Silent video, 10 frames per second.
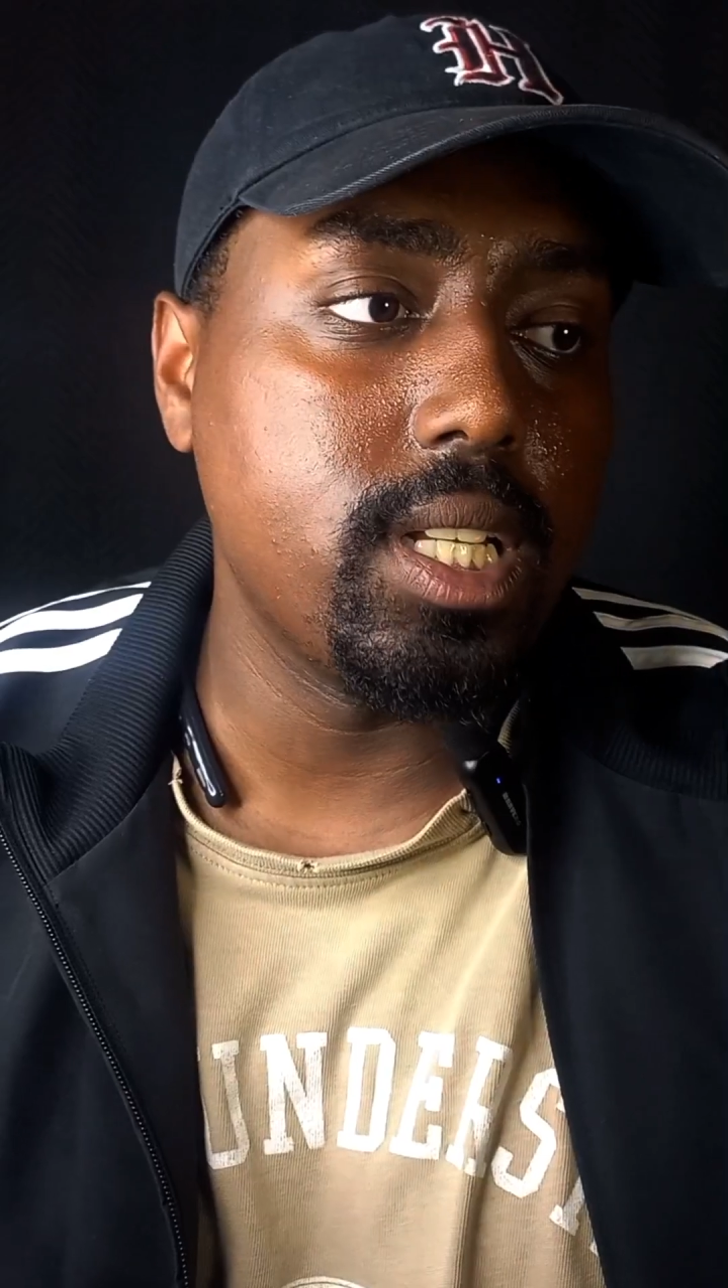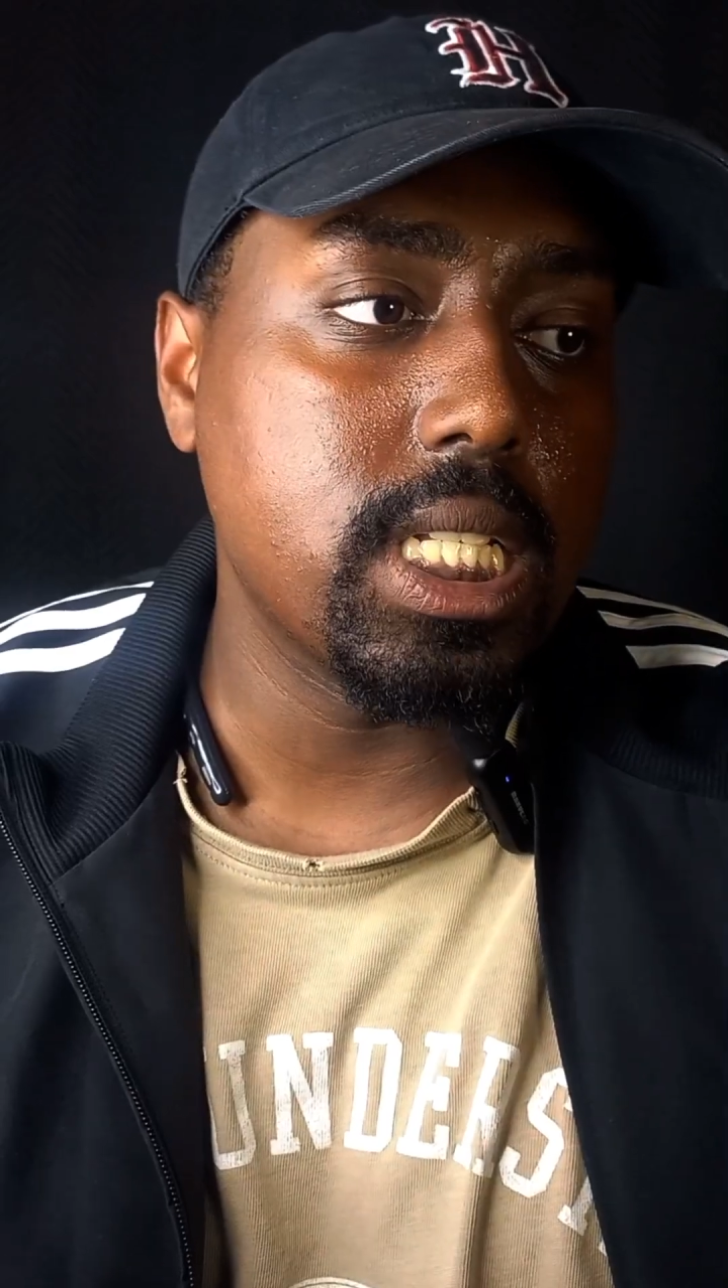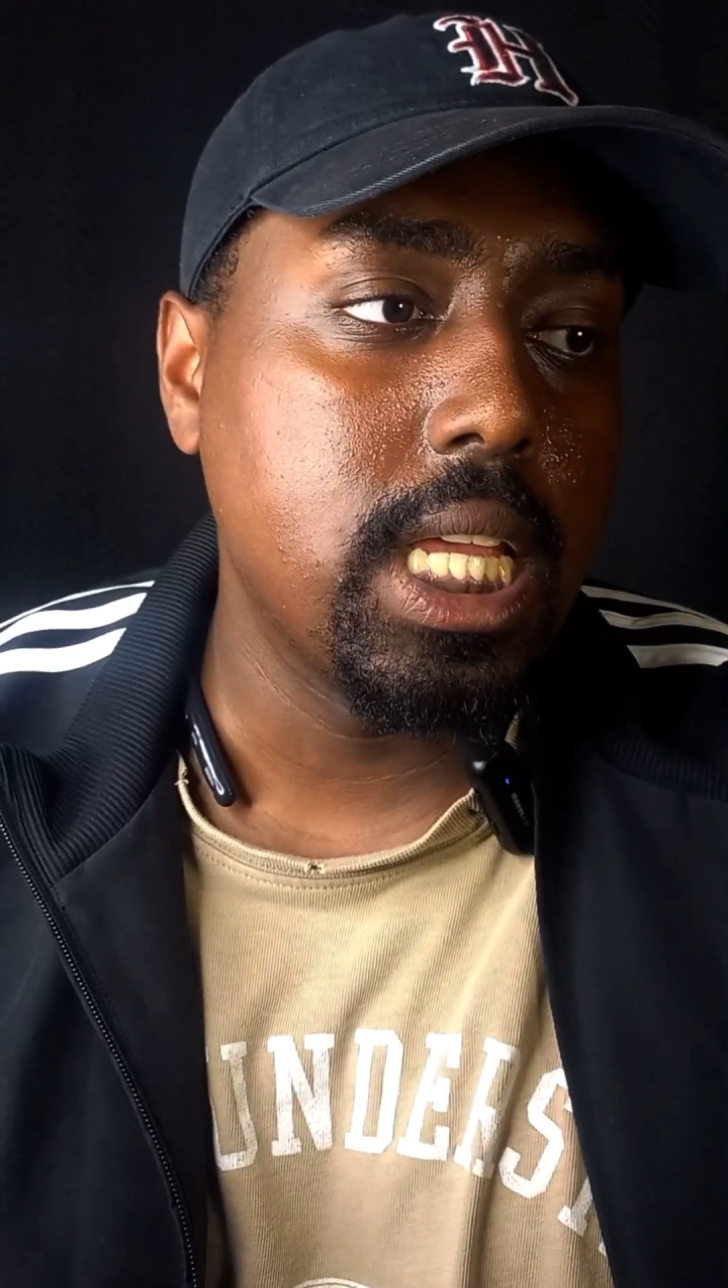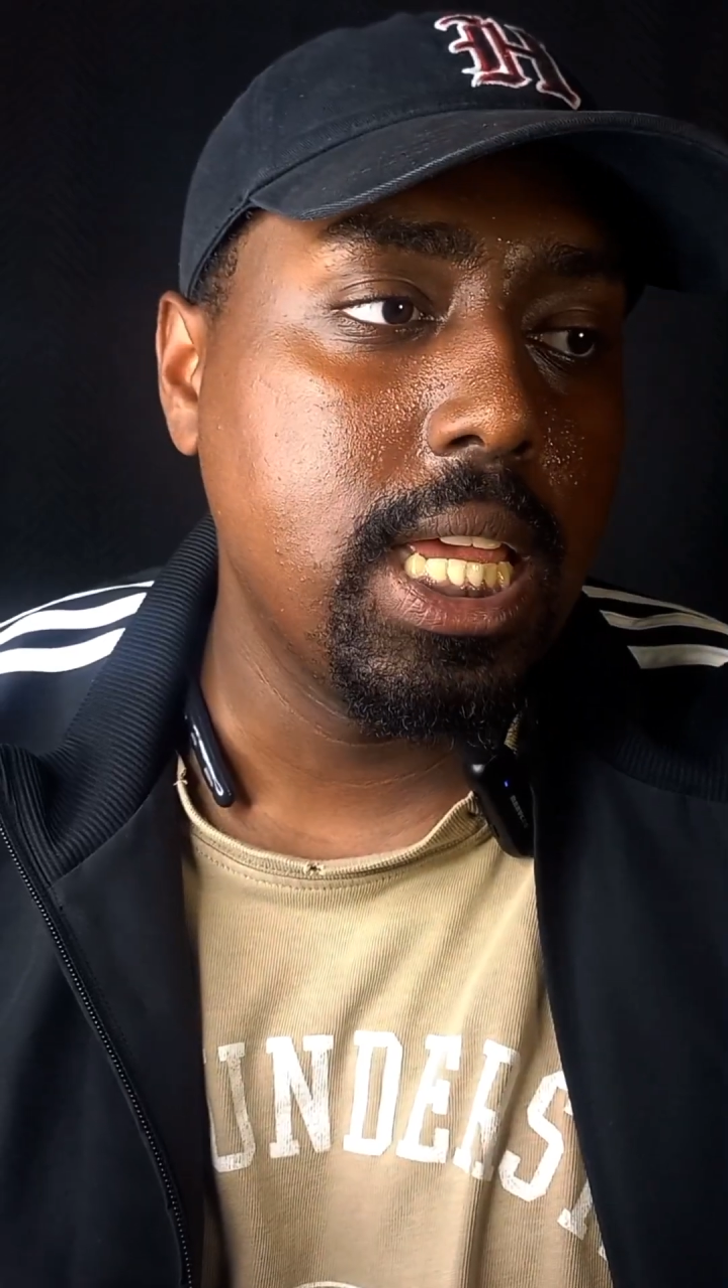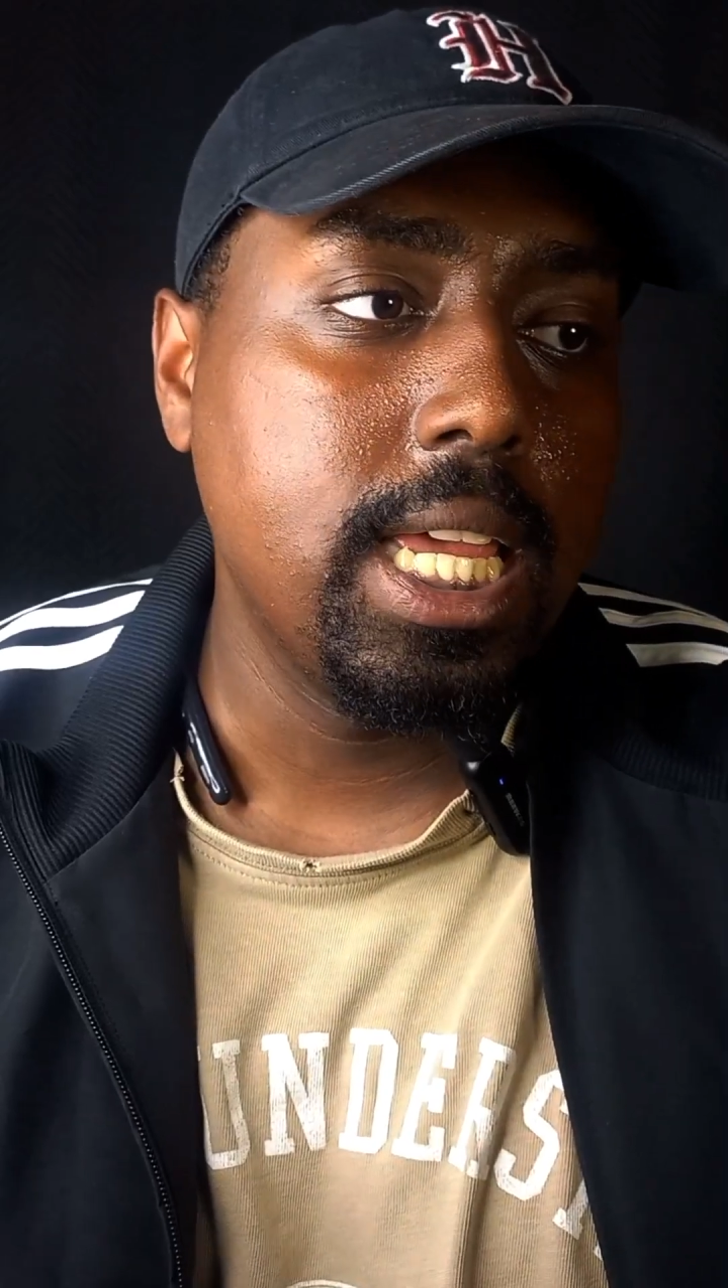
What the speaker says: is